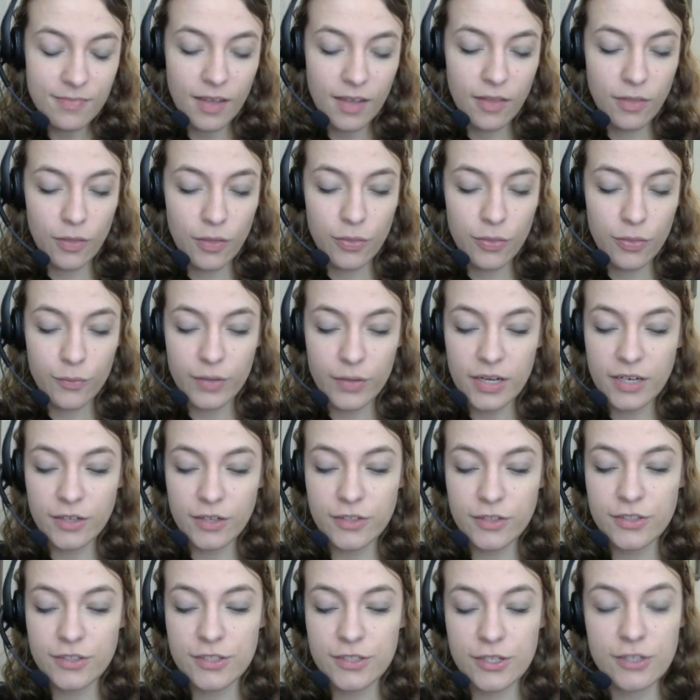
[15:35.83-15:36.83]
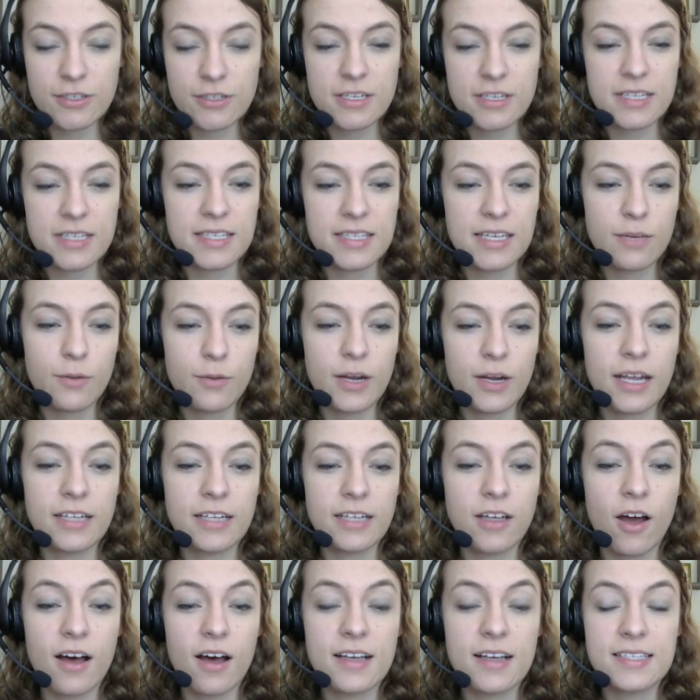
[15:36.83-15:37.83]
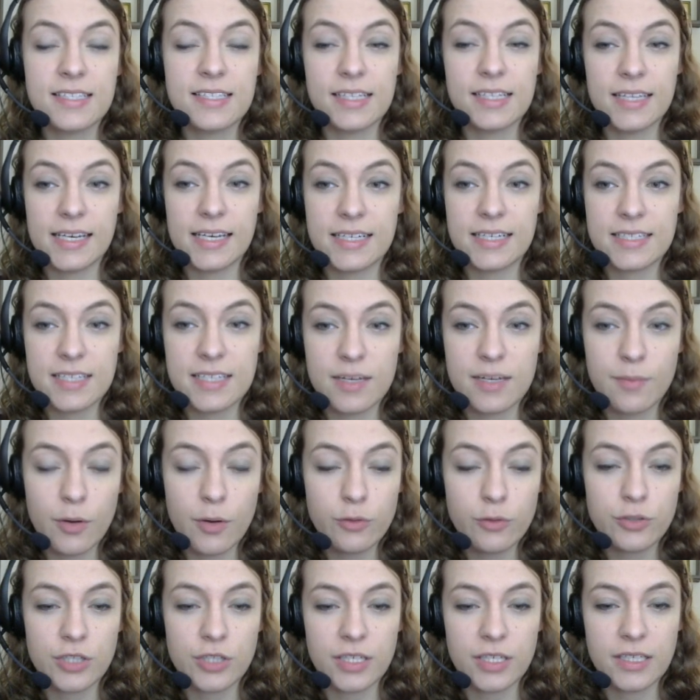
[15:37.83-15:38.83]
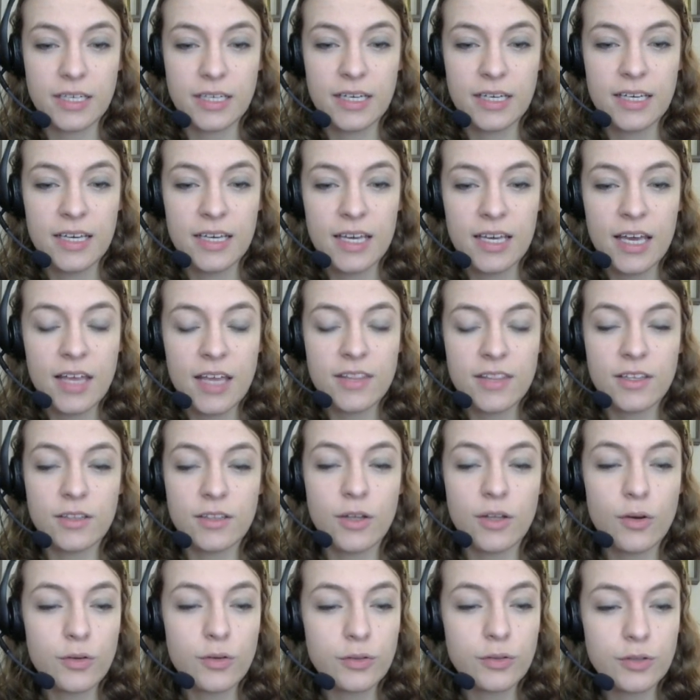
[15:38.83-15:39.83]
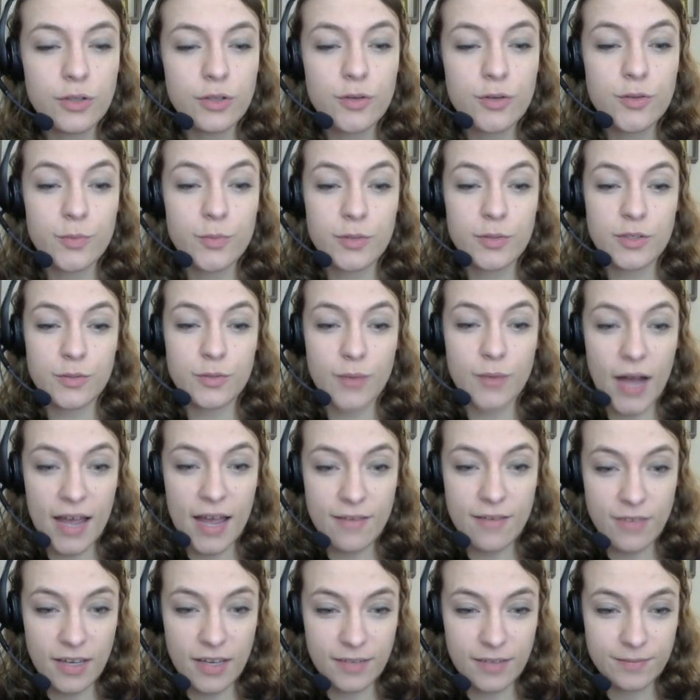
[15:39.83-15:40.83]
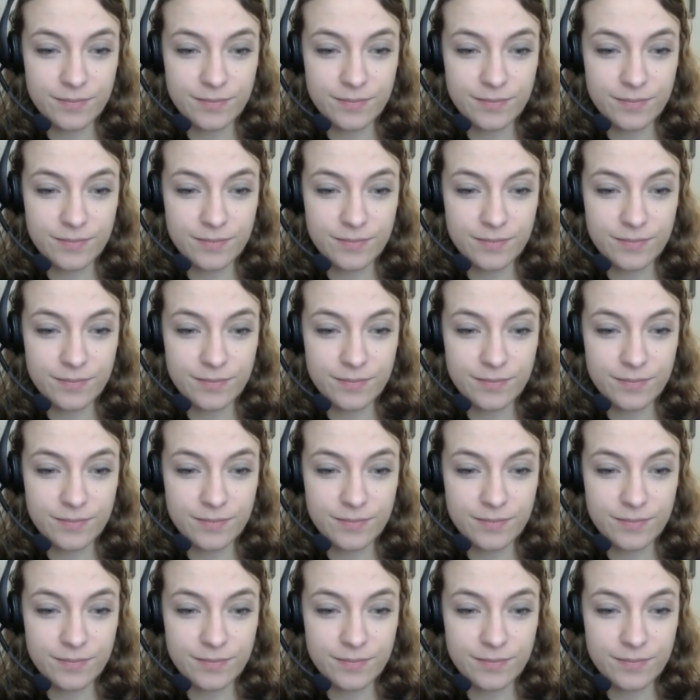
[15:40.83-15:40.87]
The 3 girls turned to see what had caused the latest commotion. The local news was arriving.